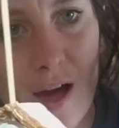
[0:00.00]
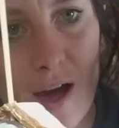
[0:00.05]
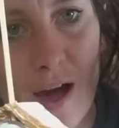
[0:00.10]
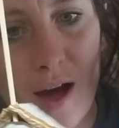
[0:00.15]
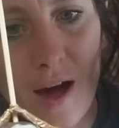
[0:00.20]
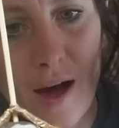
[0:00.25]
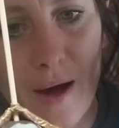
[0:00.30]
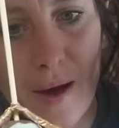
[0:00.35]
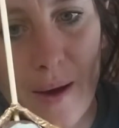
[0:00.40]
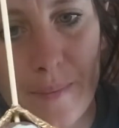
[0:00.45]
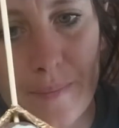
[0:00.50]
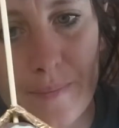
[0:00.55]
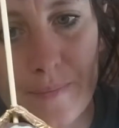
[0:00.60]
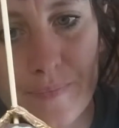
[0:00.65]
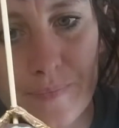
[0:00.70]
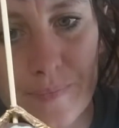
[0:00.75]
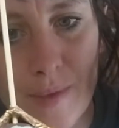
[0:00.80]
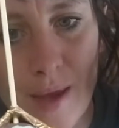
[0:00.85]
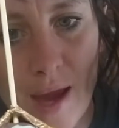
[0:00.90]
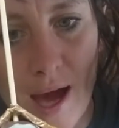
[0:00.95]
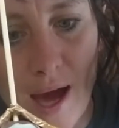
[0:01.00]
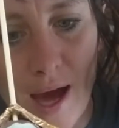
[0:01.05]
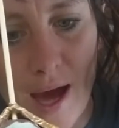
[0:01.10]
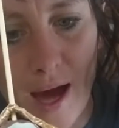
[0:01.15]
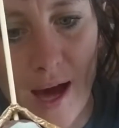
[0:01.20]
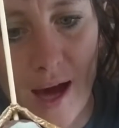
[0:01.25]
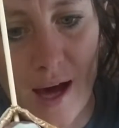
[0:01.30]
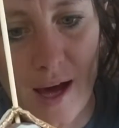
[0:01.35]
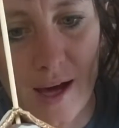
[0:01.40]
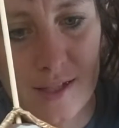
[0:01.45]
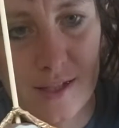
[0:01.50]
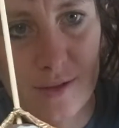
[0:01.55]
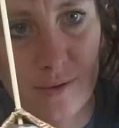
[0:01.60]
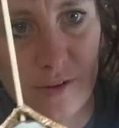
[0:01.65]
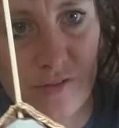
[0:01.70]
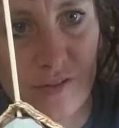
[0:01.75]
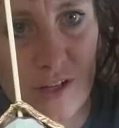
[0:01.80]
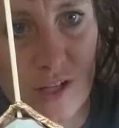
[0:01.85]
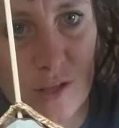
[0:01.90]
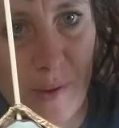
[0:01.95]
So
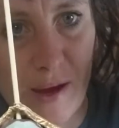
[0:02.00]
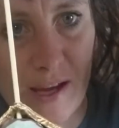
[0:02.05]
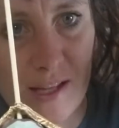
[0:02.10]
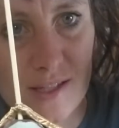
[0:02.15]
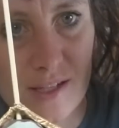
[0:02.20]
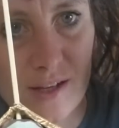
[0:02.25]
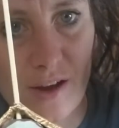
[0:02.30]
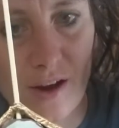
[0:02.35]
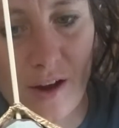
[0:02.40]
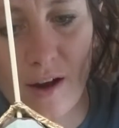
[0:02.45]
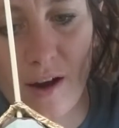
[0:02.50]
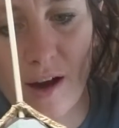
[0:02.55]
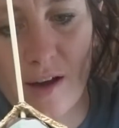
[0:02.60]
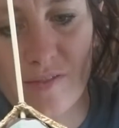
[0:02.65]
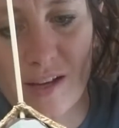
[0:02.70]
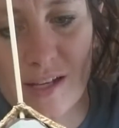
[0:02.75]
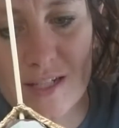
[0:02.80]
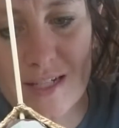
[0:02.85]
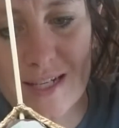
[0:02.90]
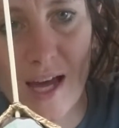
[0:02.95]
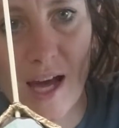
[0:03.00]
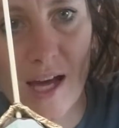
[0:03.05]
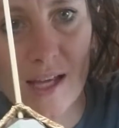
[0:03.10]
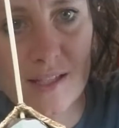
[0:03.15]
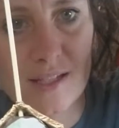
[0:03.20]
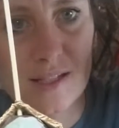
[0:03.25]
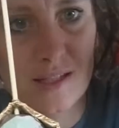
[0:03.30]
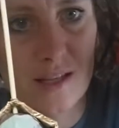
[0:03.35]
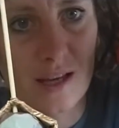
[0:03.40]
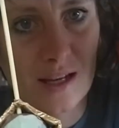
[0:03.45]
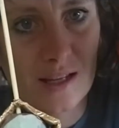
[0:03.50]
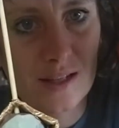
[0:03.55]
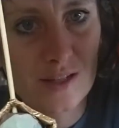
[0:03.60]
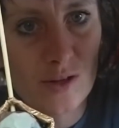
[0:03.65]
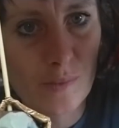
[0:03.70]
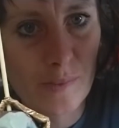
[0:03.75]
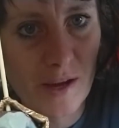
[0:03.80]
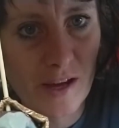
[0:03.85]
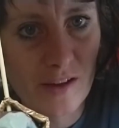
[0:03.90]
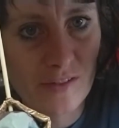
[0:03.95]
I finished painting her. I've actually added a
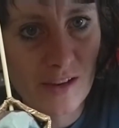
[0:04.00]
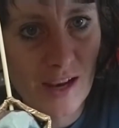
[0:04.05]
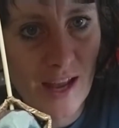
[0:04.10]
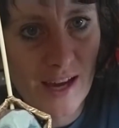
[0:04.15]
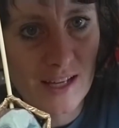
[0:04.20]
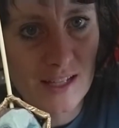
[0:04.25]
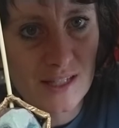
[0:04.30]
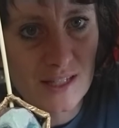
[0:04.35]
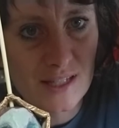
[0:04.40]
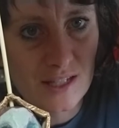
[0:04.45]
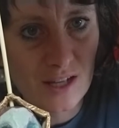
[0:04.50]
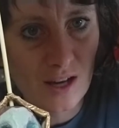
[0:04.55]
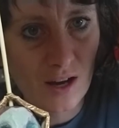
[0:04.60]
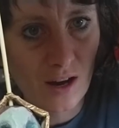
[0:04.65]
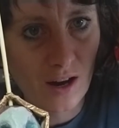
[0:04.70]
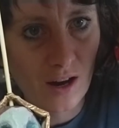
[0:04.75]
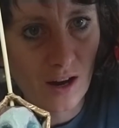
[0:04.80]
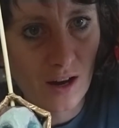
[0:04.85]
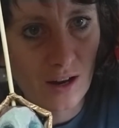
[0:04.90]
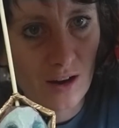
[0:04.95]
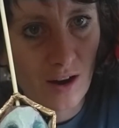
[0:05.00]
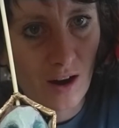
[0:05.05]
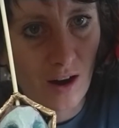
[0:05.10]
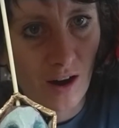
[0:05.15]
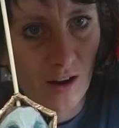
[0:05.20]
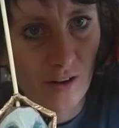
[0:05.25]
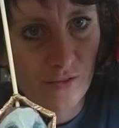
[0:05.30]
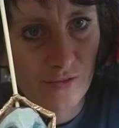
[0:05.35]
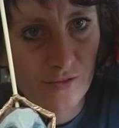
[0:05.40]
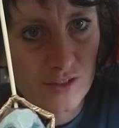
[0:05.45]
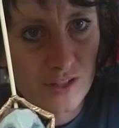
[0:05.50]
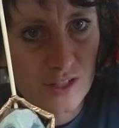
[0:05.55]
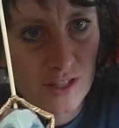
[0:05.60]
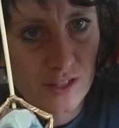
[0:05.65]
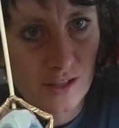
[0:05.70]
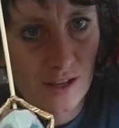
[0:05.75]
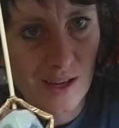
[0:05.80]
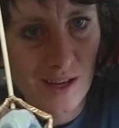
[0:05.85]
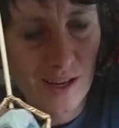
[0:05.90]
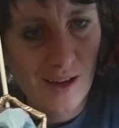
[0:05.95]
little bit of lace to her
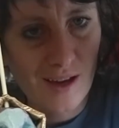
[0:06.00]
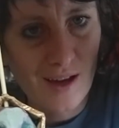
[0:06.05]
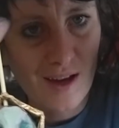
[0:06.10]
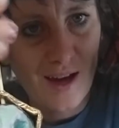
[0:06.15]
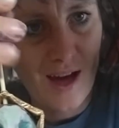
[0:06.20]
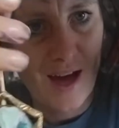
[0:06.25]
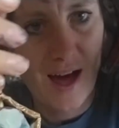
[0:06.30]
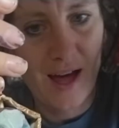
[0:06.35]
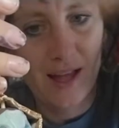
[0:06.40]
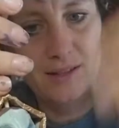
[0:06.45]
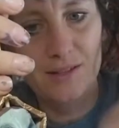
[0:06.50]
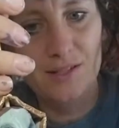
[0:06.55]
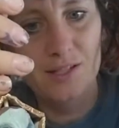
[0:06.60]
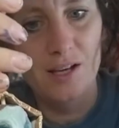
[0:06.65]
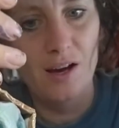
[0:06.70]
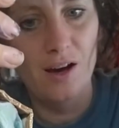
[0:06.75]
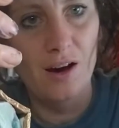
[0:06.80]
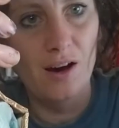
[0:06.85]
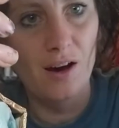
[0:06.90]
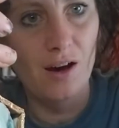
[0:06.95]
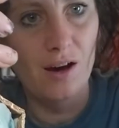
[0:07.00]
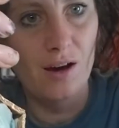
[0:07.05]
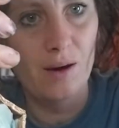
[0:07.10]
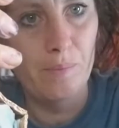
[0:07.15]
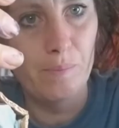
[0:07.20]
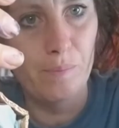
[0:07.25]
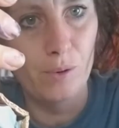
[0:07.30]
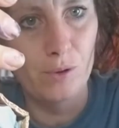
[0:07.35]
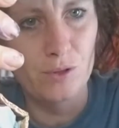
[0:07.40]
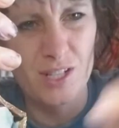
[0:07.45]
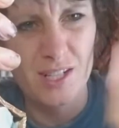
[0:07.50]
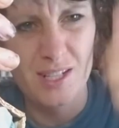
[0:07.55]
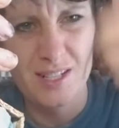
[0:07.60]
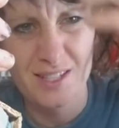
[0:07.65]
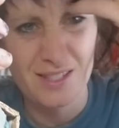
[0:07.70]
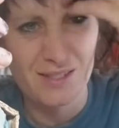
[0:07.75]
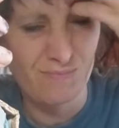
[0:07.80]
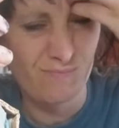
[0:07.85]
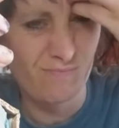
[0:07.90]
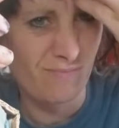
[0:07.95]
cuffs and to her
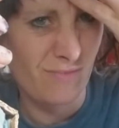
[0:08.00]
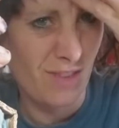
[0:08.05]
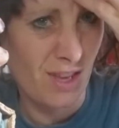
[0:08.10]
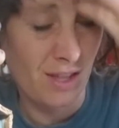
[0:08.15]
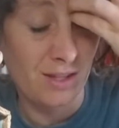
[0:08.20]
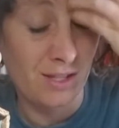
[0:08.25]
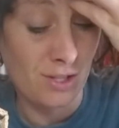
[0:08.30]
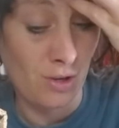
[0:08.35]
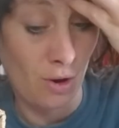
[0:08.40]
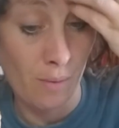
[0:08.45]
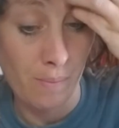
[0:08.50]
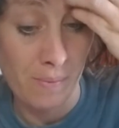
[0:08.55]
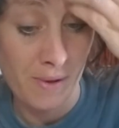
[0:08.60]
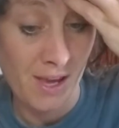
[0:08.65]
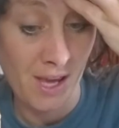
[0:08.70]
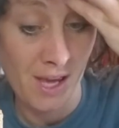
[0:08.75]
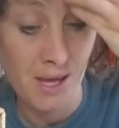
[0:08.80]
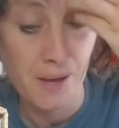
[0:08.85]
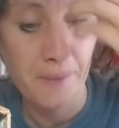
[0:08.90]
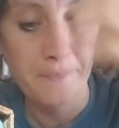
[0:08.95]
bodice at the top here.